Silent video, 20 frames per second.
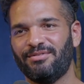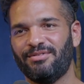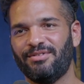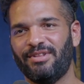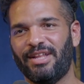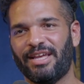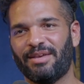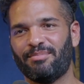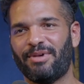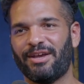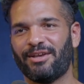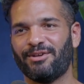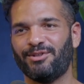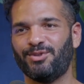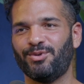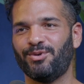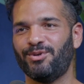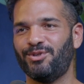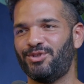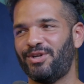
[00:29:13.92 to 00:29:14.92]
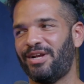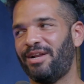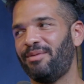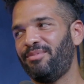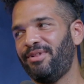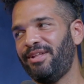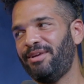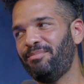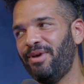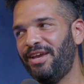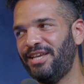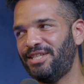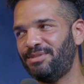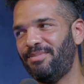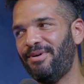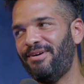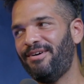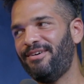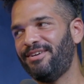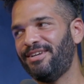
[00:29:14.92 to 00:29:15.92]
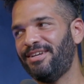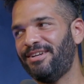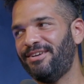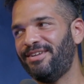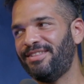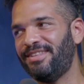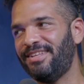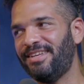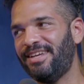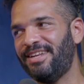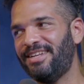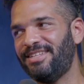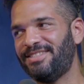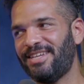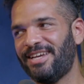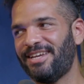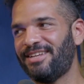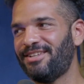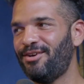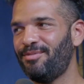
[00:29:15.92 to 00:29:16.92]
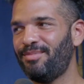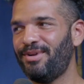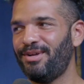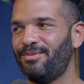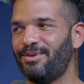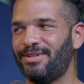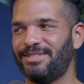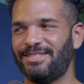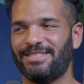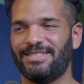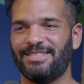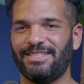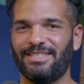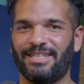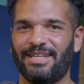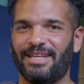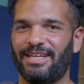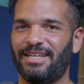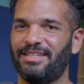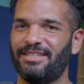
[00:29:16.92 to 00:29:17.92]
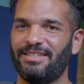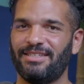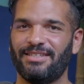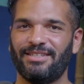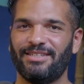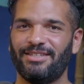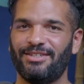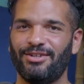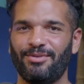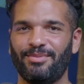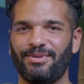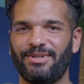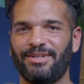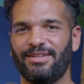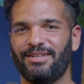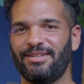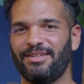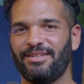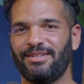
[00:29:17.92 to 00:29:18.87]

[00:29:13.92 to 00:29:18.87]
like Michael Jordan trying to play baseball. At the end, it's like nobody wants to see that. Nobody.